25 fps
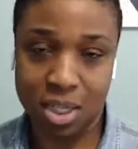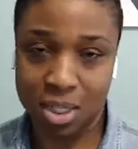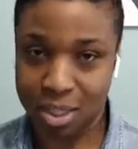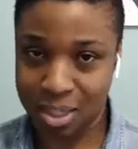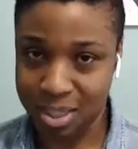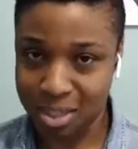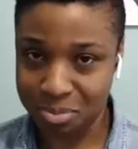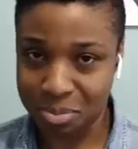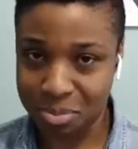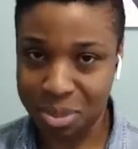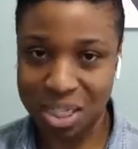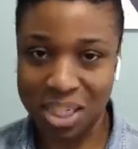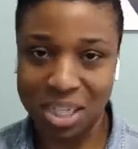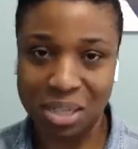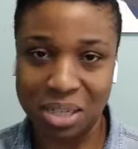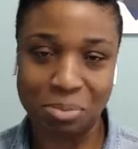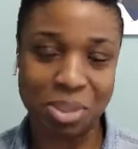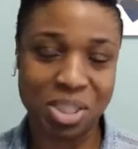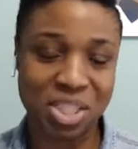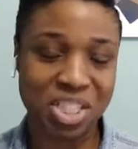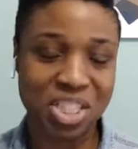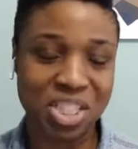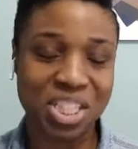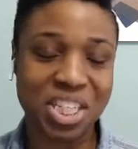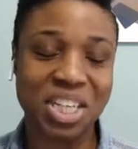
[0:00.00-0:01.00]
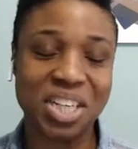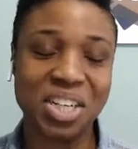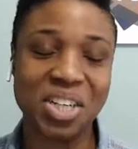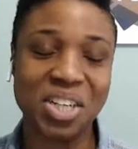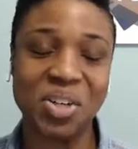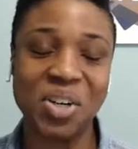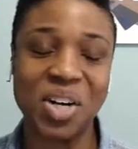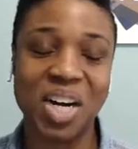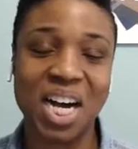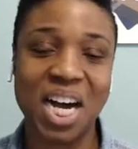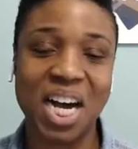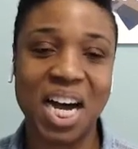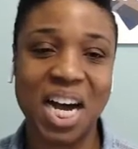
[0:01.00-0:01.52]
my name is
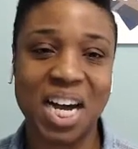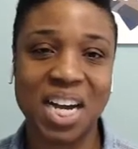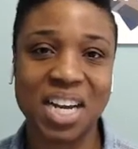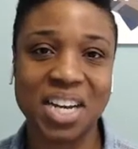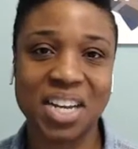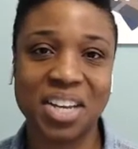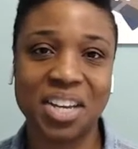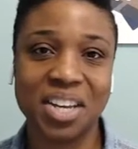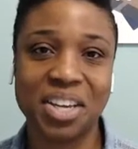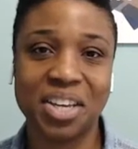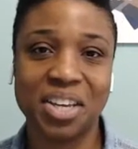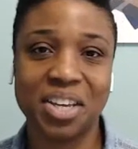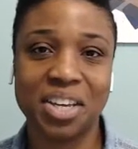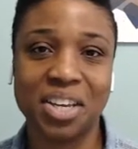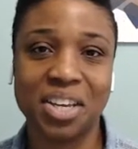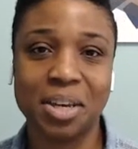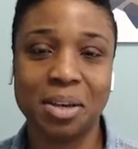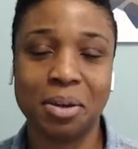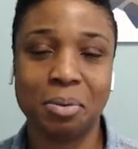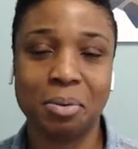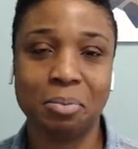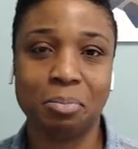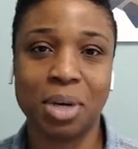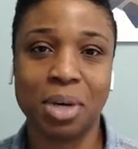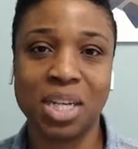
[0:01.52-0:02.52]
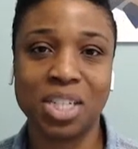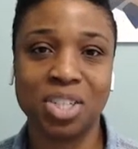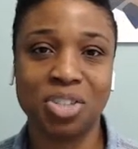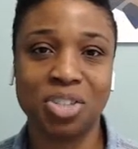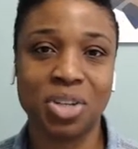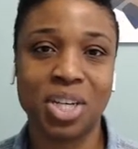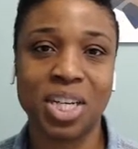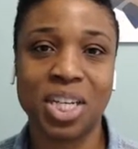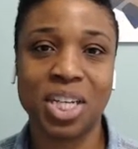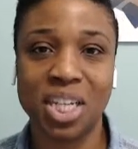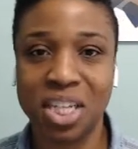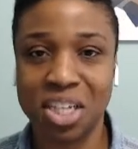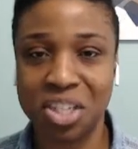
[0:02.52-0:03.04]
Janelle. I am by
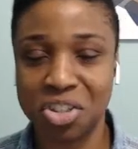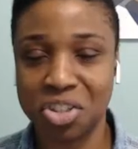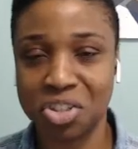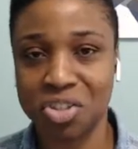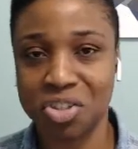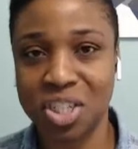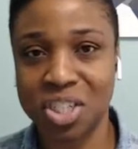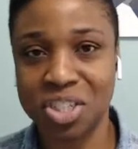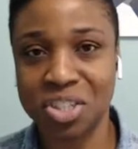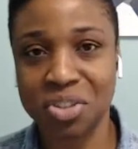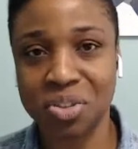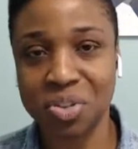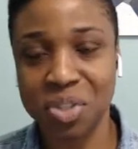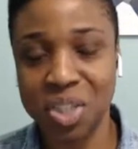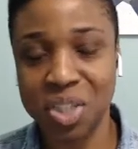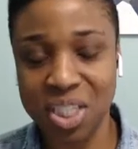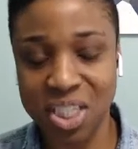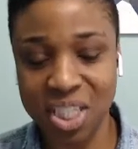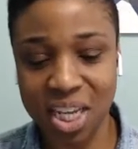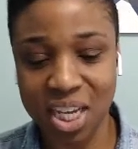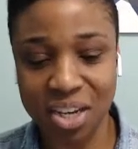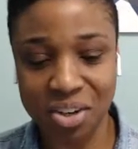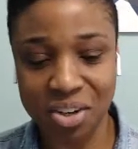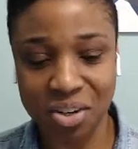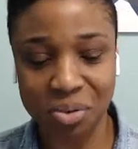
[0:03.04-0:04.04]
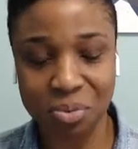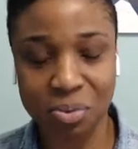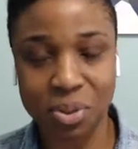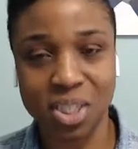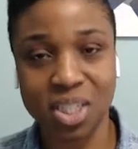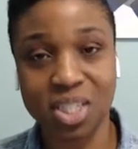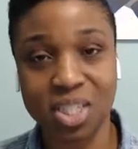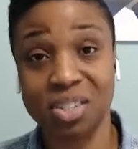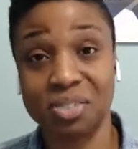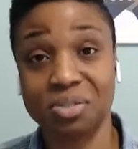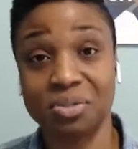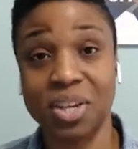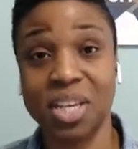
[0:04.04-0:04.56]
trade an instructional designer, which
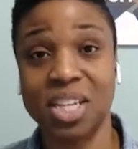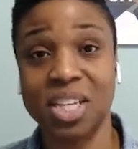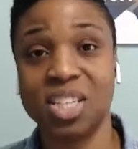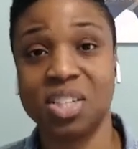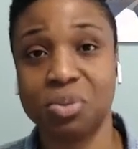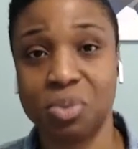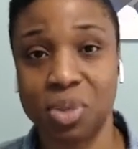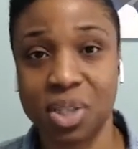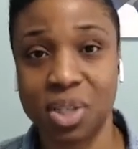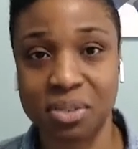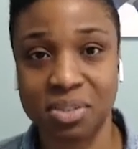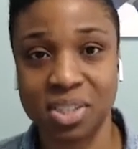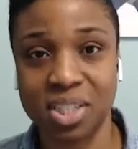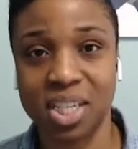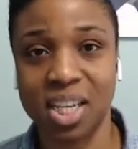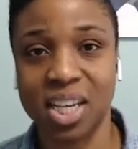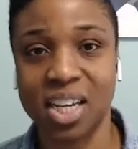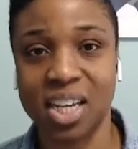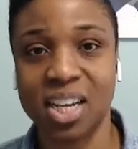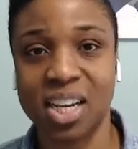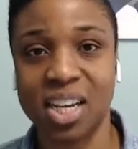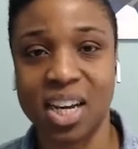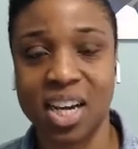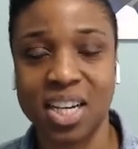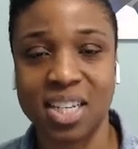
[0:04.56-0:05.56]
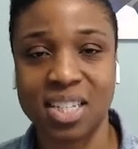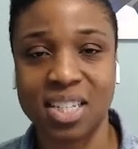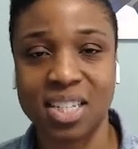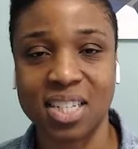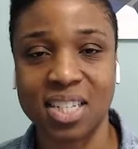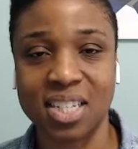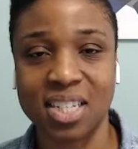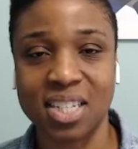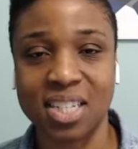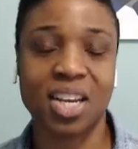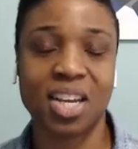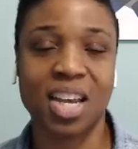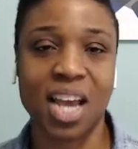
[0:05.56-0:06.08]
is a fancy way of saying I
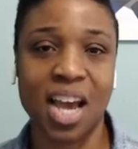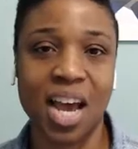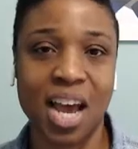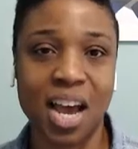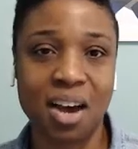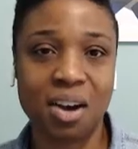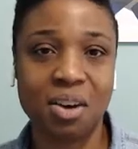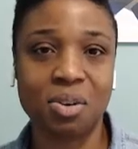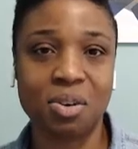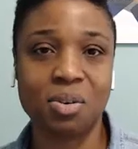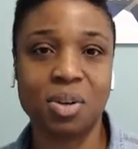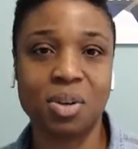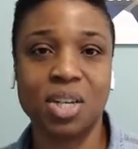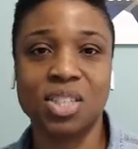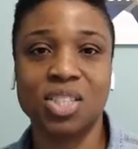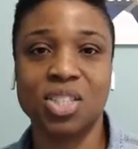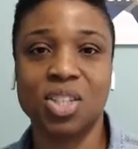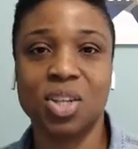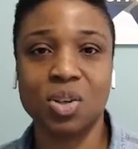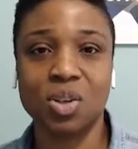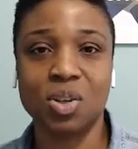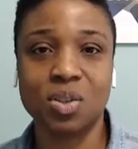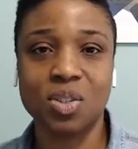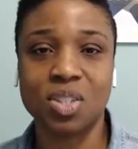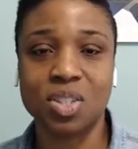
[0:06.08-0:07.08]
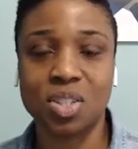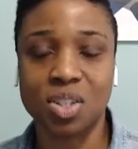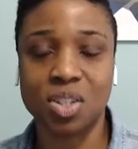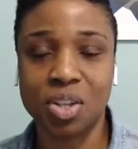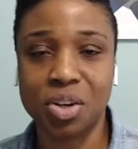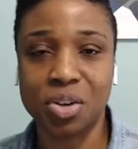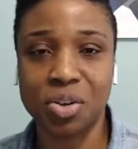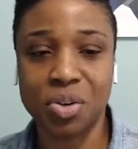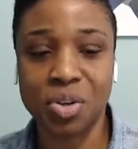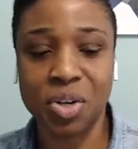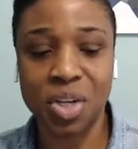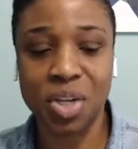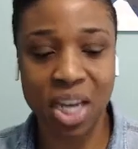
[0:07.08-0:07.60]
study how adults
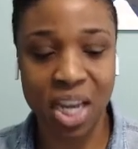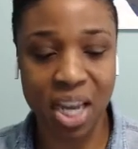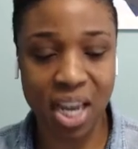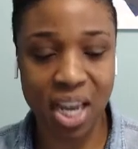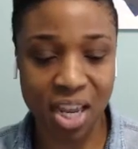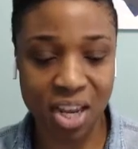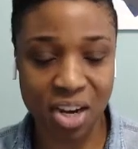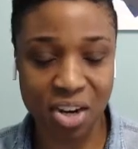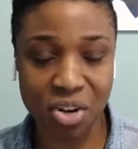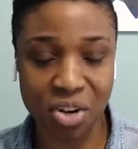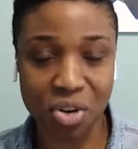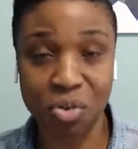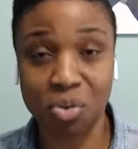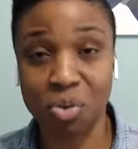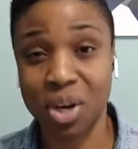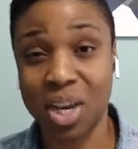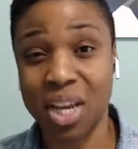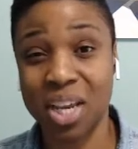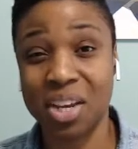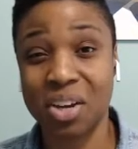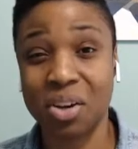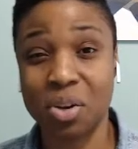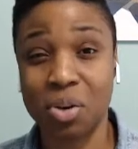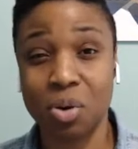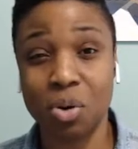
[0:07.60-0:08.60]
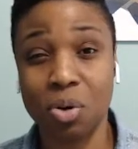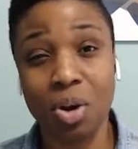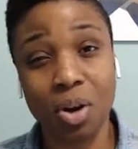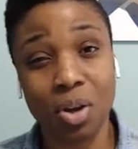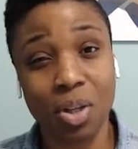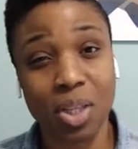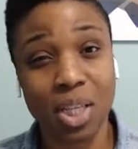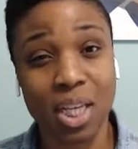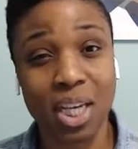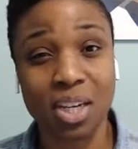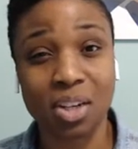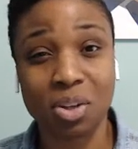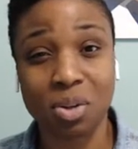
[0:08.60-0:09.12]
learn and create
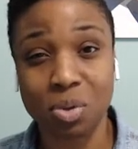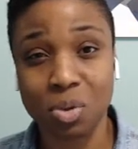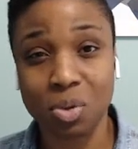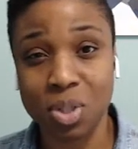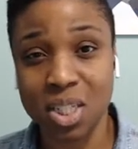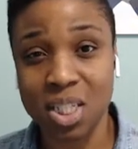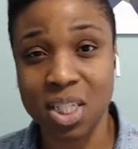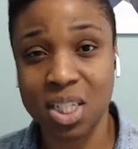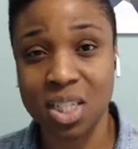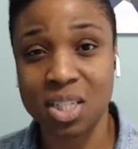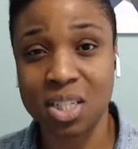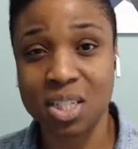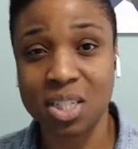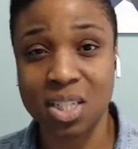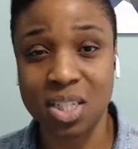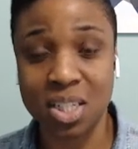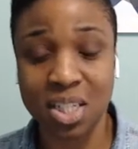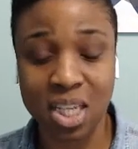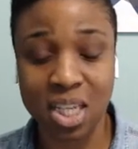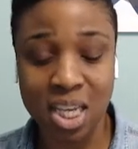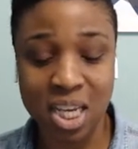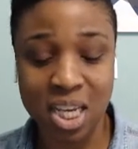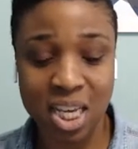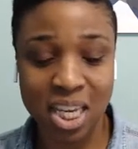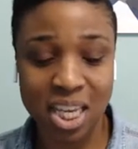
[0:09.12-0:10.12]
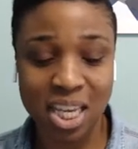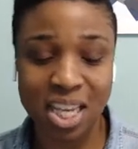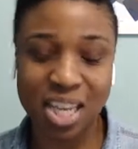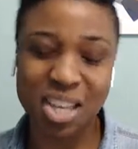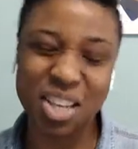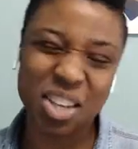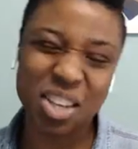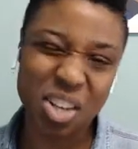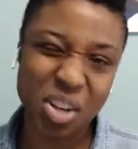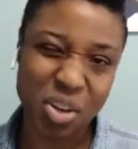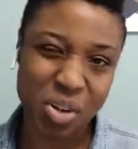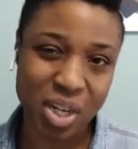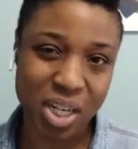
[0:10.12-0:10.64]
online courses,
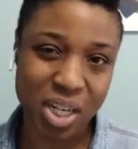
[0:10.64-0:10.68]
e-learning,